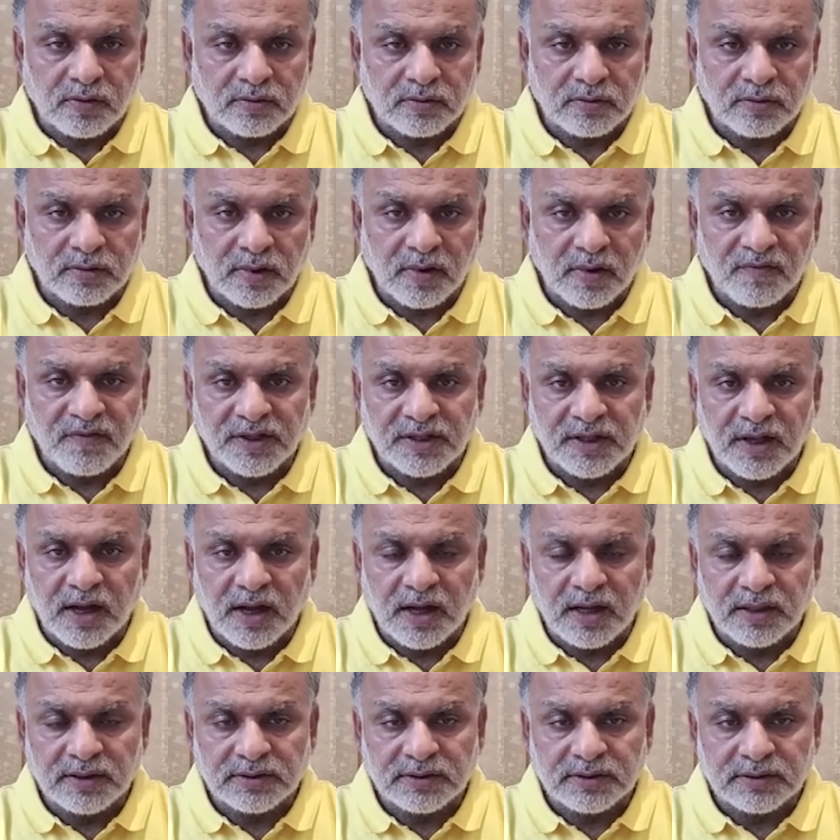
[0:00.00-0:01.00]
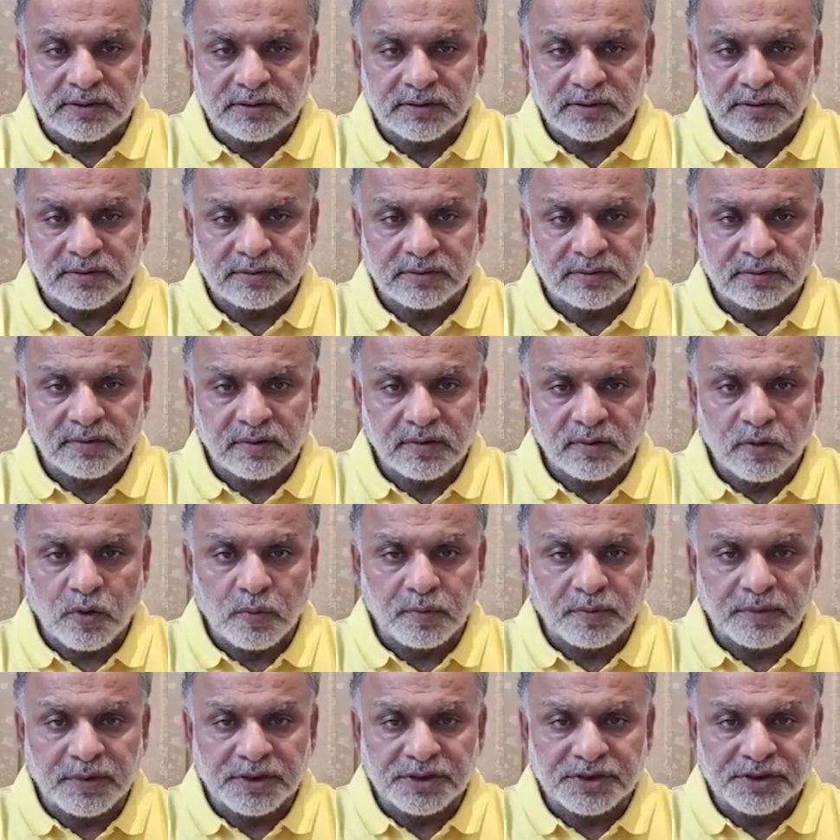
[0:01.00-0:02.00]
the Vedant,
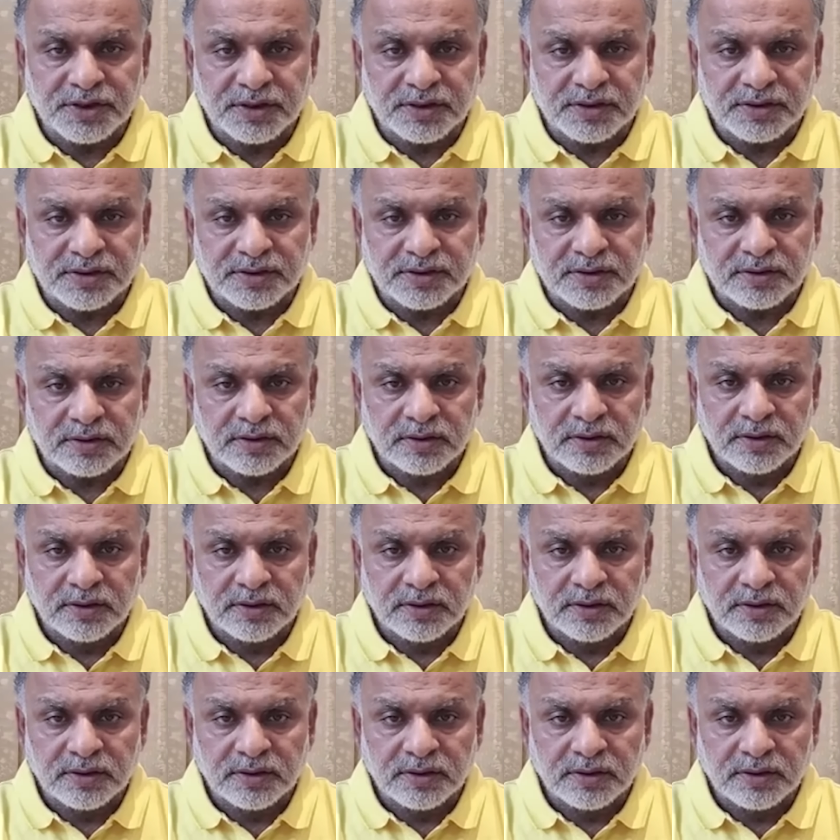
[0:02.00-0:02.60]
Upanishads,